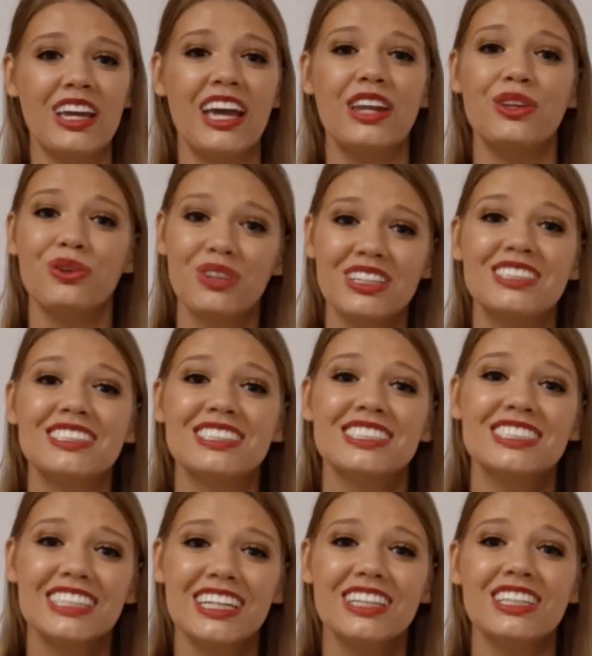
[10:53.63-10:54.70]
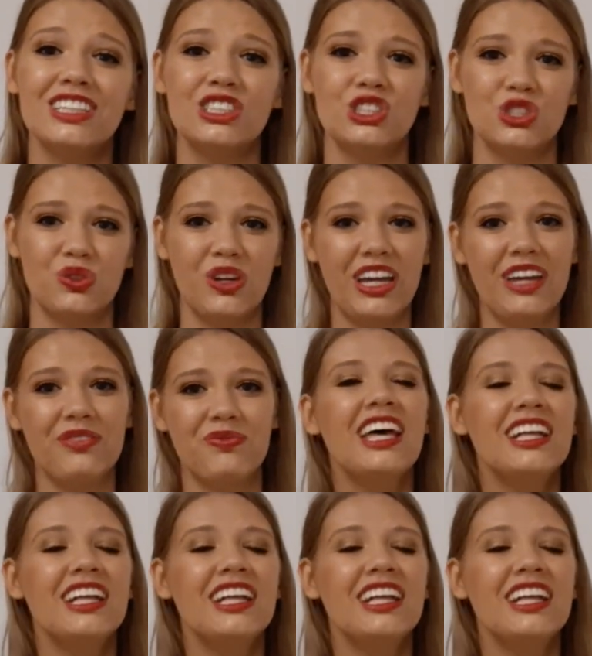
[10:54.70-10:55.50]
and you can still enjoy it.